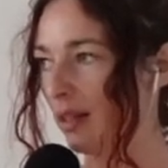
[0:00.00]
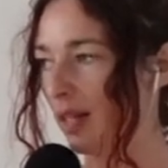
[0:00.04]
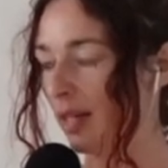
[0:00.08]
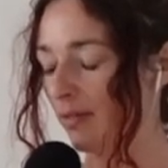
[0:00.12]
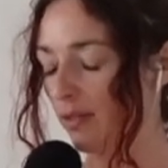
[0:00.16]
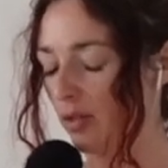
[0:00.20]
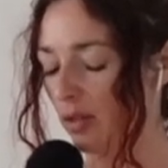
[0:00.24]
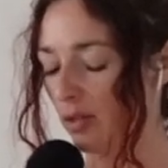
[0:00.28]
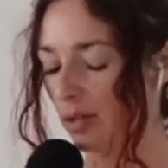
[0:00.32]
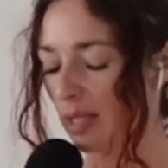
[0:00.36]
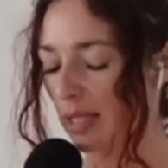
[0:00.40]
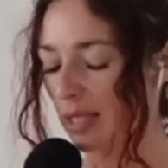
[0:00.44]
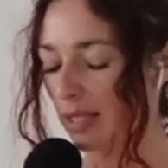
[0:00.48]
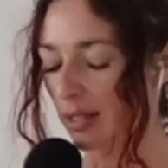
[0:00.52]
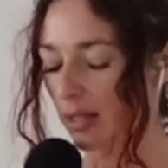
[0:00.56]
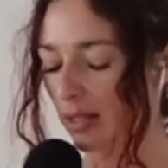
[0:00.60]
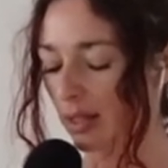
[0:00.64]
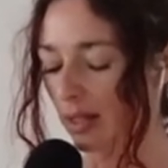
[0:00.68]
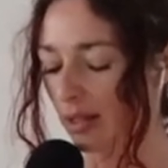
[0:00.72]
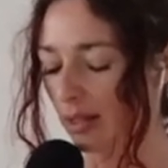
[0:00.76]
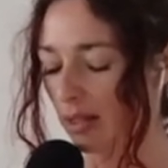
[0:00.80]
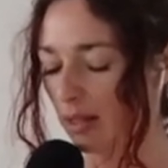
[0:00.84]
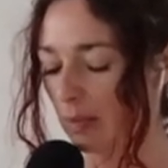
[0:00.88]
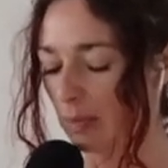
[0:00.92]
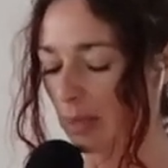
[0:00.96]
I have two
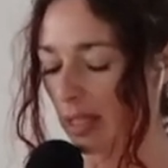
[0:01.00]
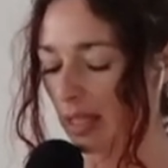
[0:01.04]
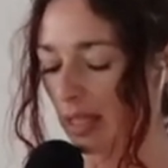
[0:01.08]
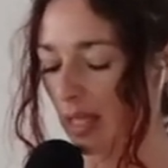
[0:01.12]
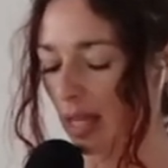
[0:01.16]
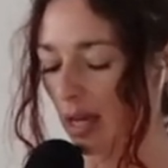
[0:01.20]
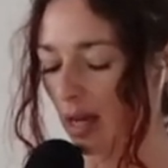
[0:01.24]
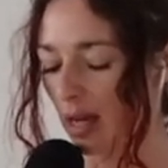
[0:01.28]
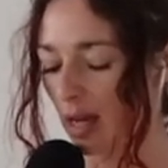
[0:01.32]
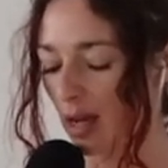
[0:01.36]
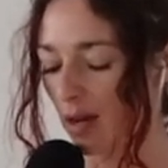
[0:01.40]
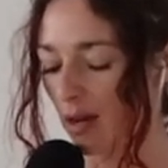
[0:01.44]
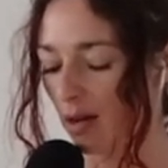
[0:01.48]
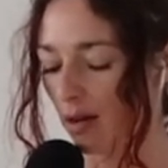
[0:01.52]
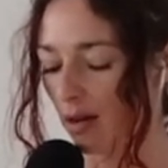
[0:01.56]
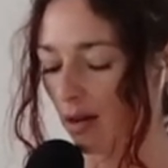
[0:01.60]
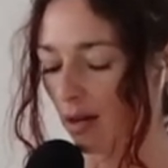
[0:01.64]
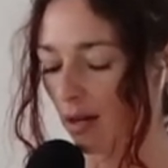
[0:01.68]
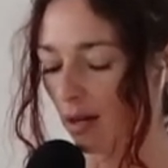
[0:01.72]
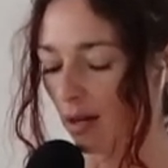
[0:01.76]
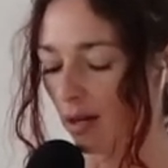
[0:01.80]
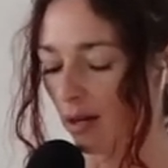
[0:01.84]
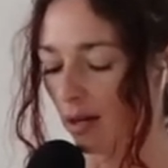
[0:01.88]
sisters, but they are